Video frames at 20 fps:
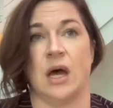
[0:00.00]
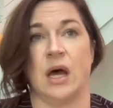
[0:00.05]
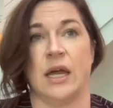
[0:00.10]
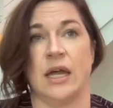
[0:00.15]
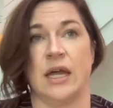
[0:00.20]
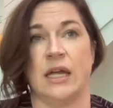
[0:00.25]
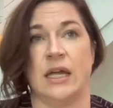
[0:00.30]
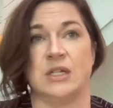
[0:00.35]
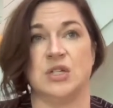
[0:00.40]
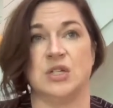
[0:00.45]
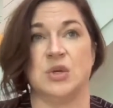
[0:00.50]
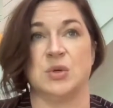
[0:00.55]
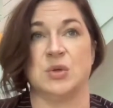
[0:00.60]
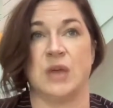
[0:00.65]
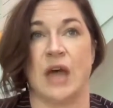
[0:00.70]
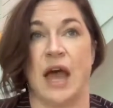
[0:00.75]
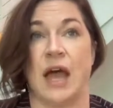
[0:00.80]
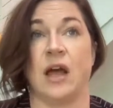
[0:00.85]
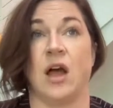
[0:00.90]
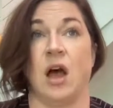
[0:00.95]
into
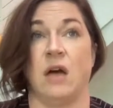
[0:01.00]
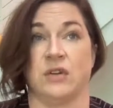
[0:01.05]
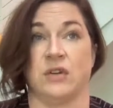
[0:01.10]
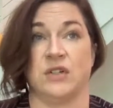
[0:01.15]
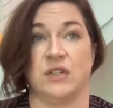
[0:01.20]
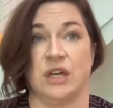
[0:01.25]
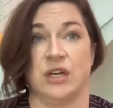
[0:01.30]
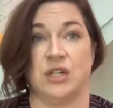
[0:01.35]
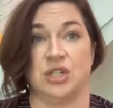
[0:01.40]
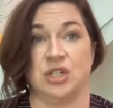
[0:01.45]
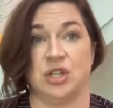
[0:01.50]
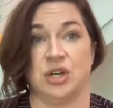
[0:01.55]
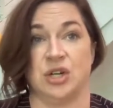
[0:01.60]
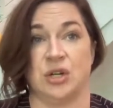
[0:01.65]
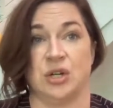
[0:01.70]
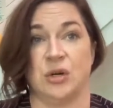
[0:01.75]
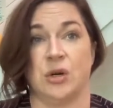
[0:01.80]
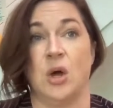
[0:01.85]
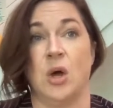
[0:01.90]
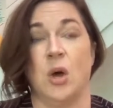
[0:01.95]
that
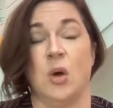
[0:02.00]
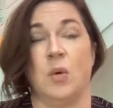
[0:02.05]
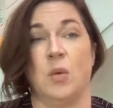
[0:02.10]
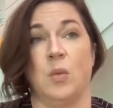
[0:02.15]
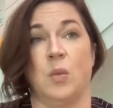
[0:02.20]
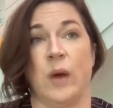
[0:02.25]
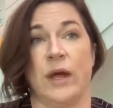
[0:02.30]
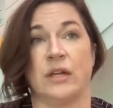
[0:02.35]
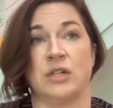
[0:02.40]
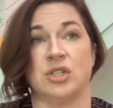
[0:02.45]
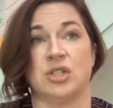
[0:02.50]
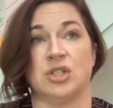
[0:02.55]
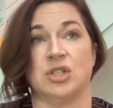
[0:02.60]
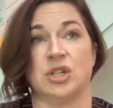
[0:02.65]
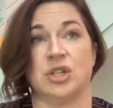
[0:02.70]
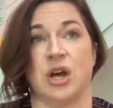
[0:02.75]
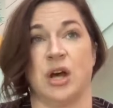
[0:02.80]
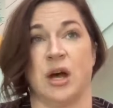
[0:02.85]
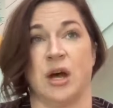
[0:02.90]
conversation, which,